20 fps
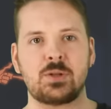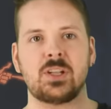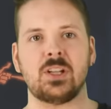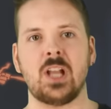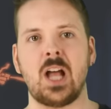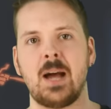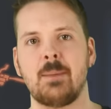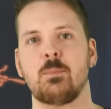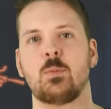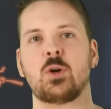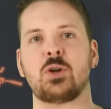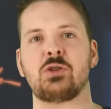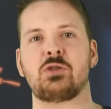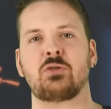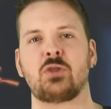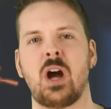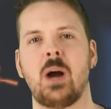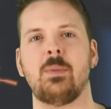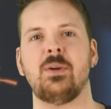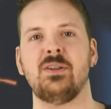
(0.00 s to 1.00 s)
was a lot more
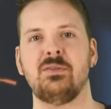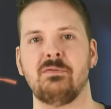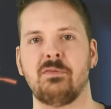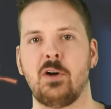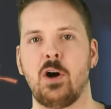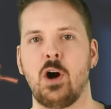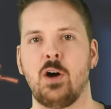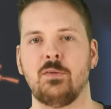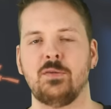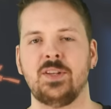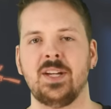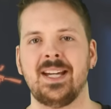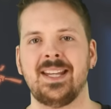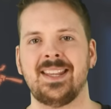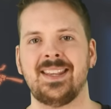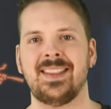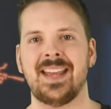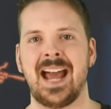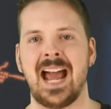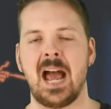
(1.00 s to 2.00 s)
drama involved
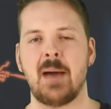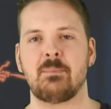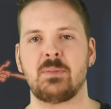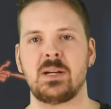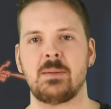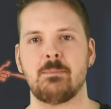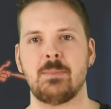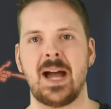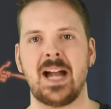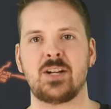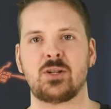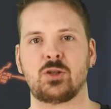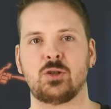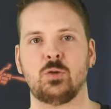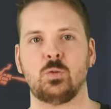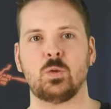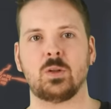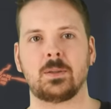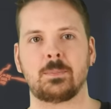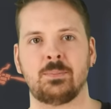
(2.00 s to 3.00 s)
than the happy,
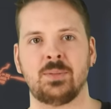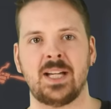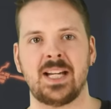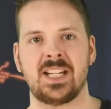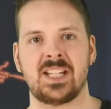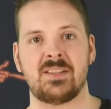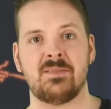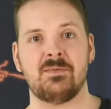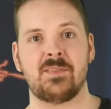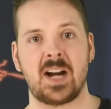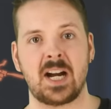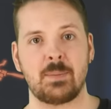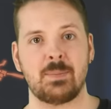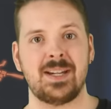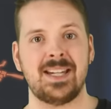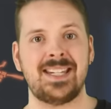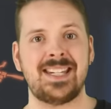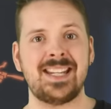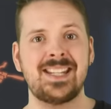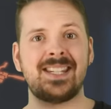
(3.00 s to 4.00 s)
magical workplace
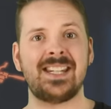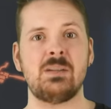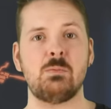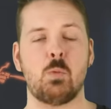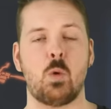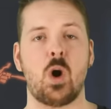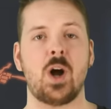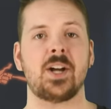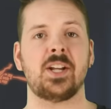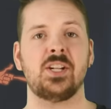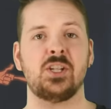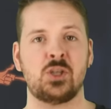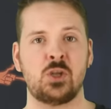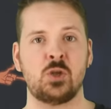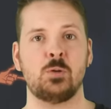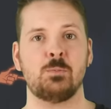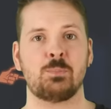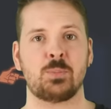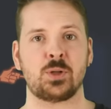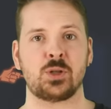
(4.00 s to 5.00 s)
environment Disney wanted
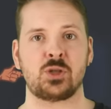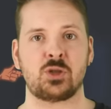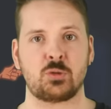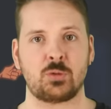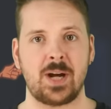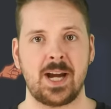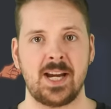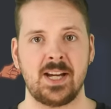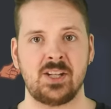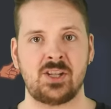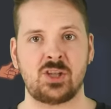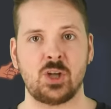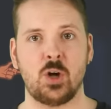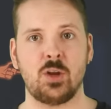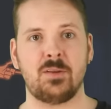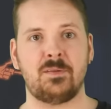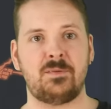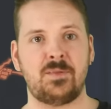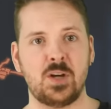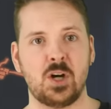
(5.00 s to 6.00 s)
to portray. So
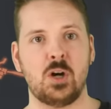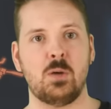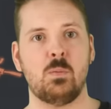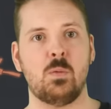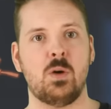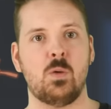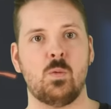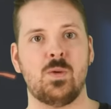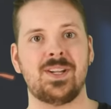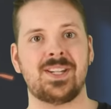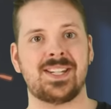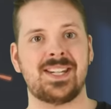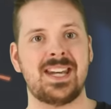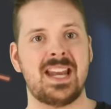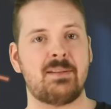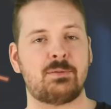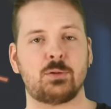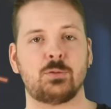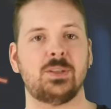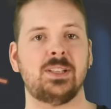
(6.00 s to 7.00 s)
the film was never